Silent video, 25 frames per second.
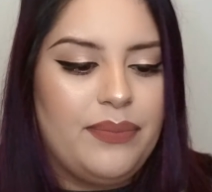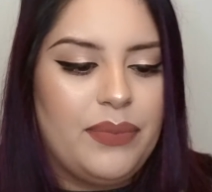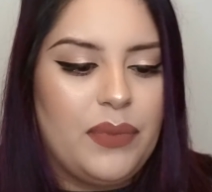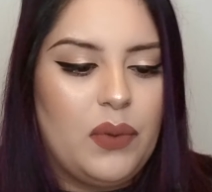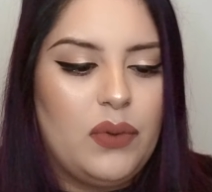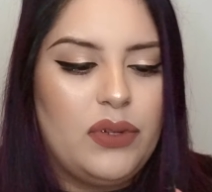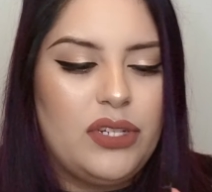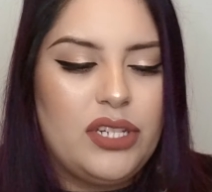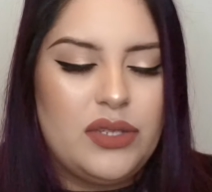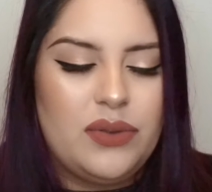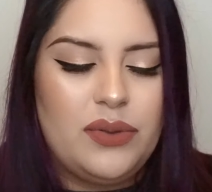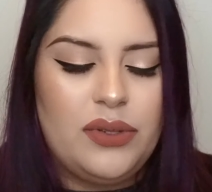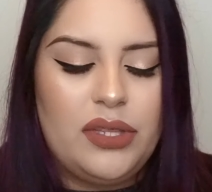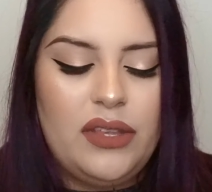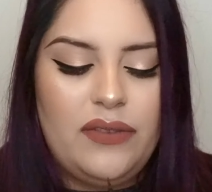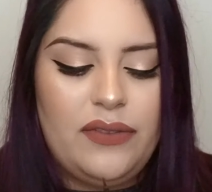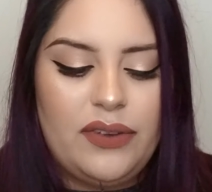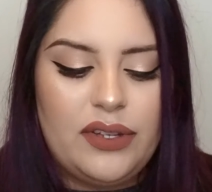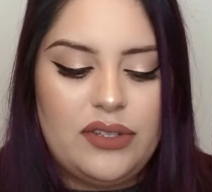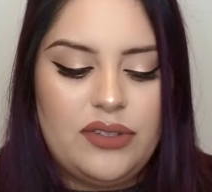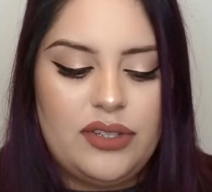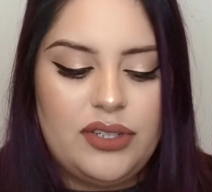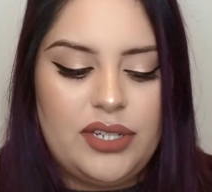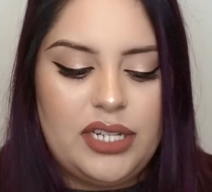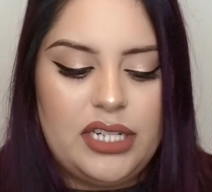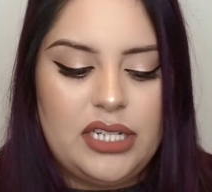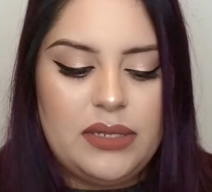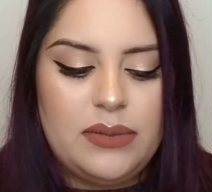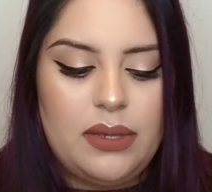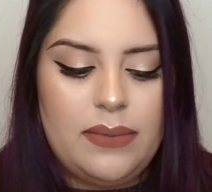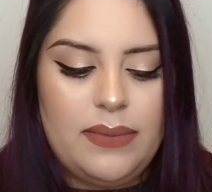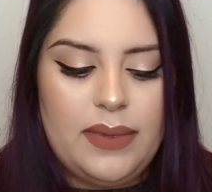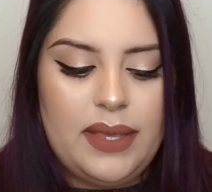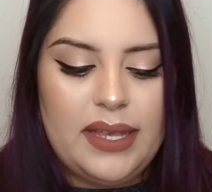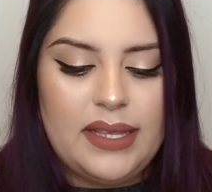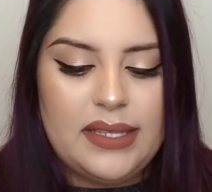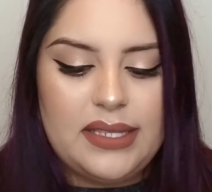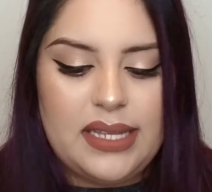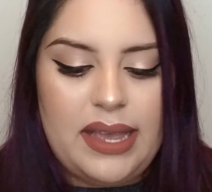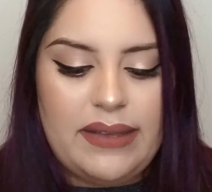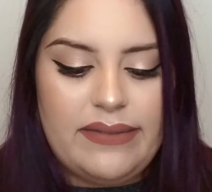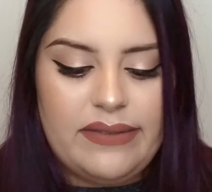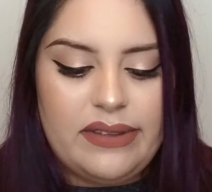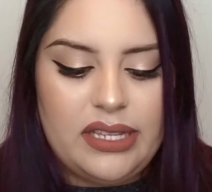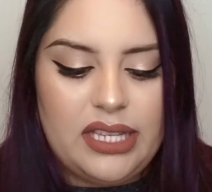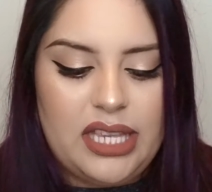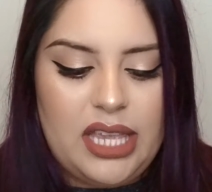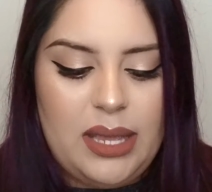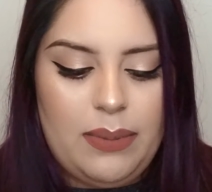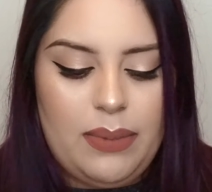Which is really frustrating to me because I have
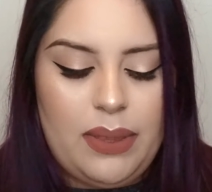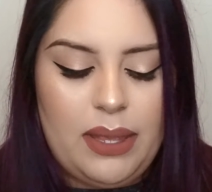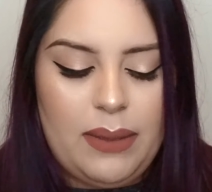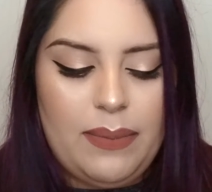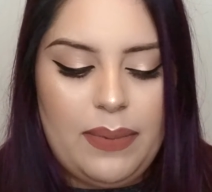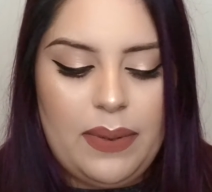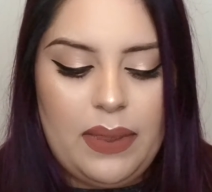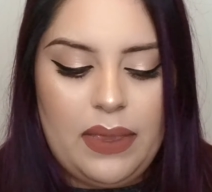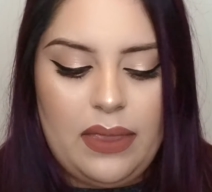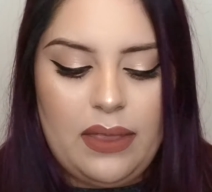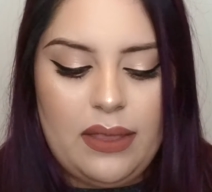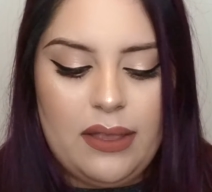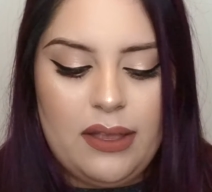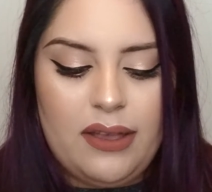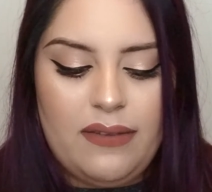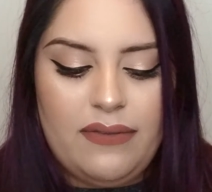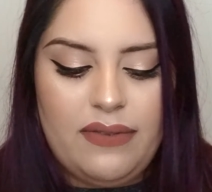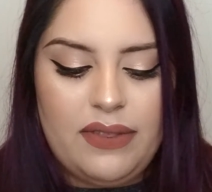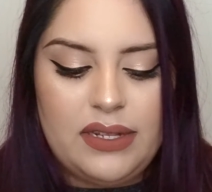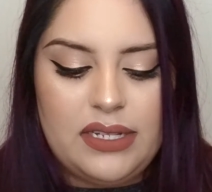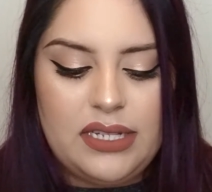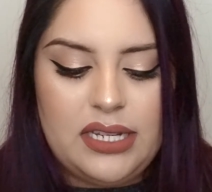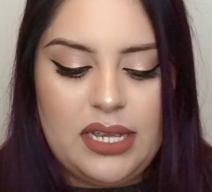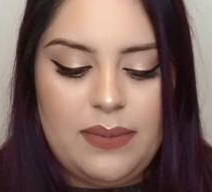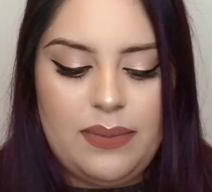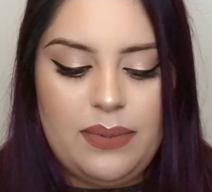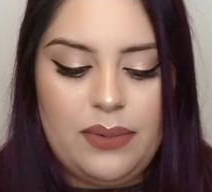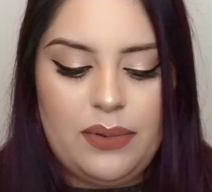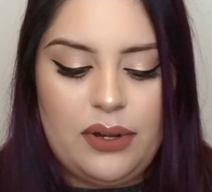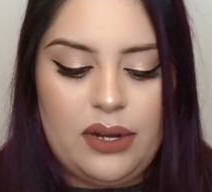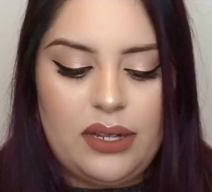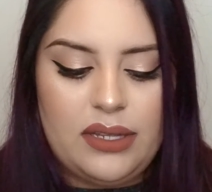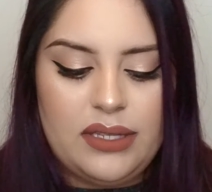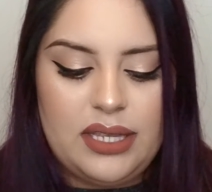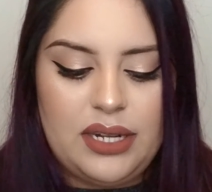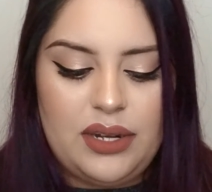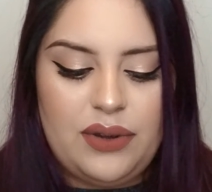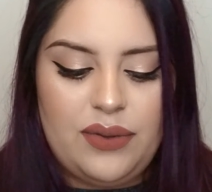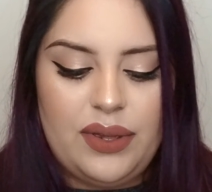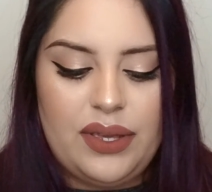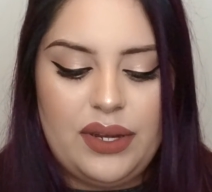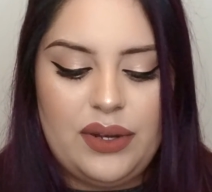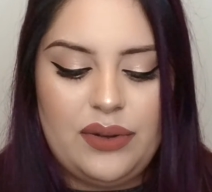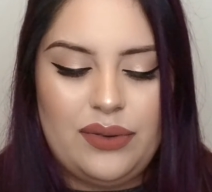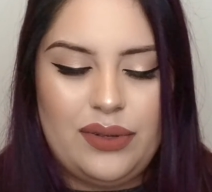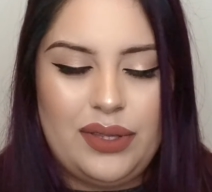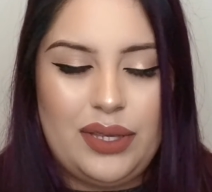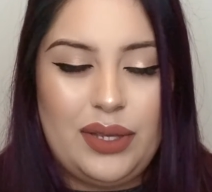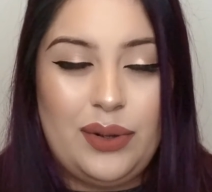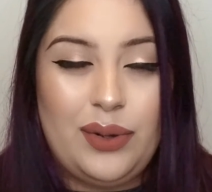to keep like peeling off the tip or else I don't get
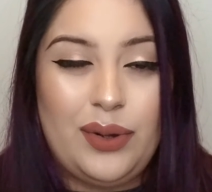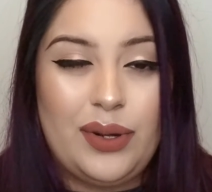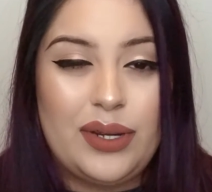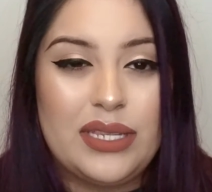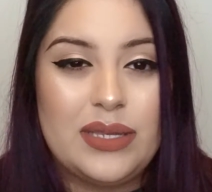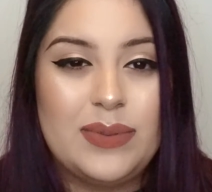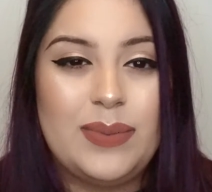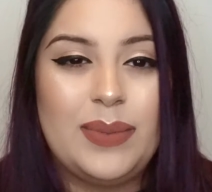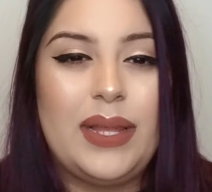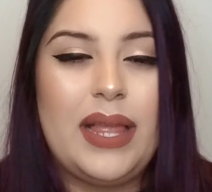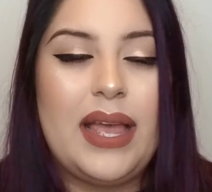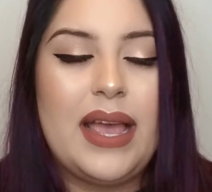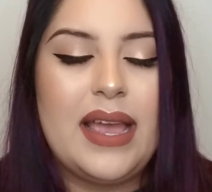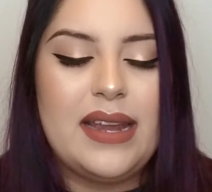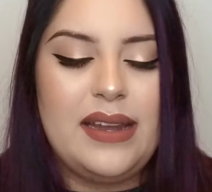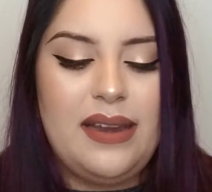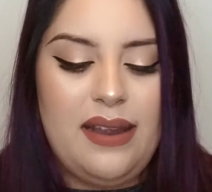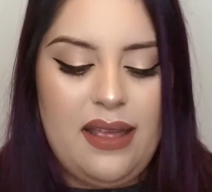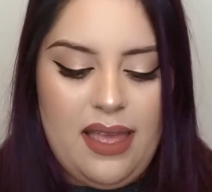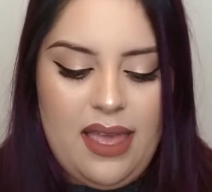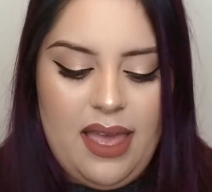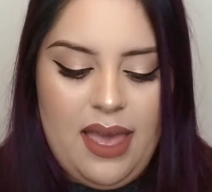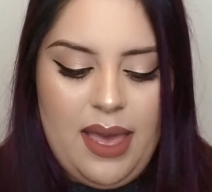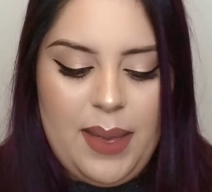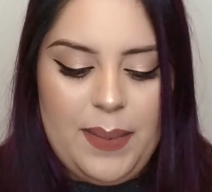a really crisp line.